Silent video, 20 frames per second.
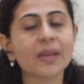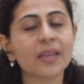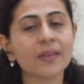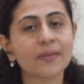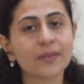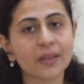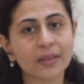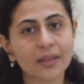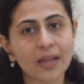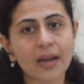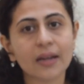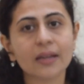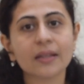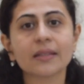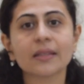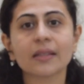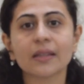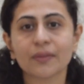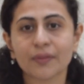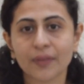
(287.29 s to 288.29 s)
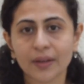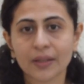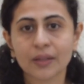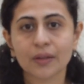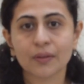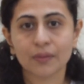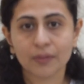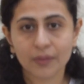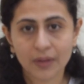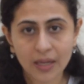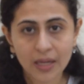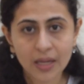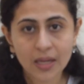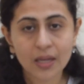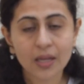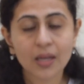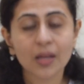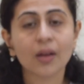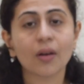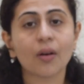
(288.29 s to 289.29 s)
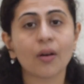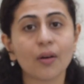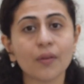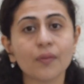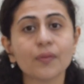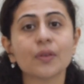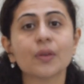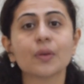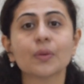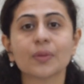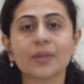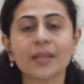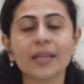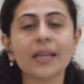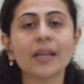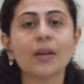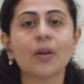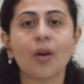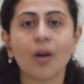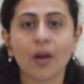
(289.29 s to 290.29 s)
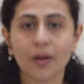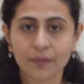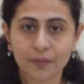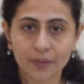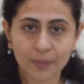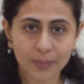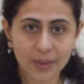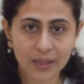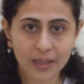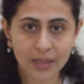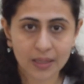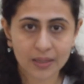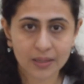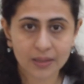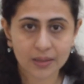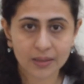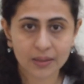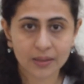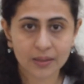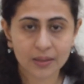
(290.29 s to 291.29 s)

even that is an effective way of using hot fermentation.